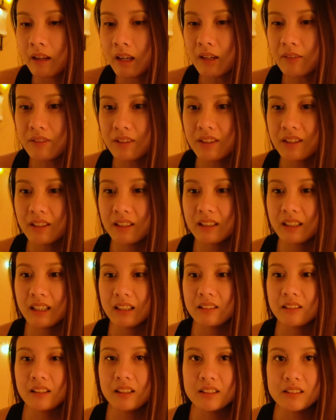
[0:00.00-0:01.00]
Everything
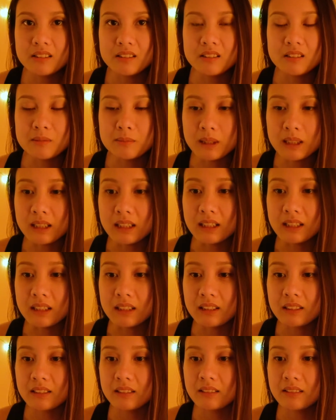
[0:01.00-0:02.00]
had lost its
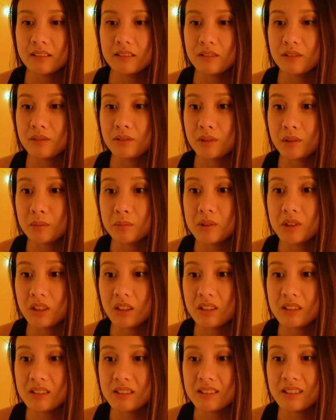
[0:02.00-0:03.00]
meaning. The room
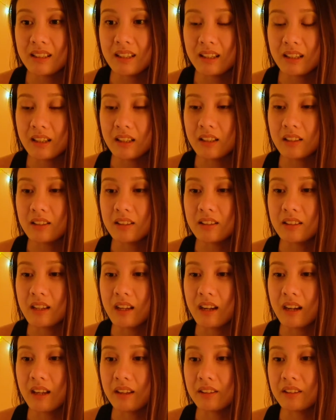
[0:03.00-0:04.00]
turned into hell,
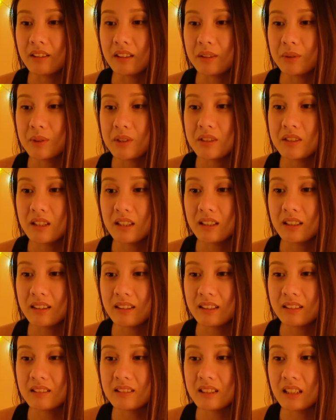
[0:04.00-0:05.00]
and I thought I was stuck in
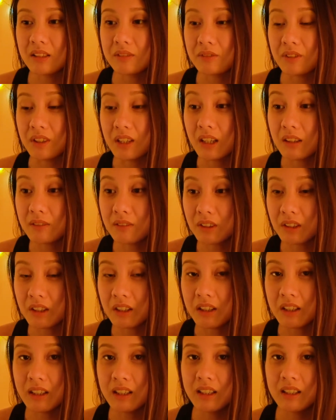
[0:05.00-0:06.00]
that state forever.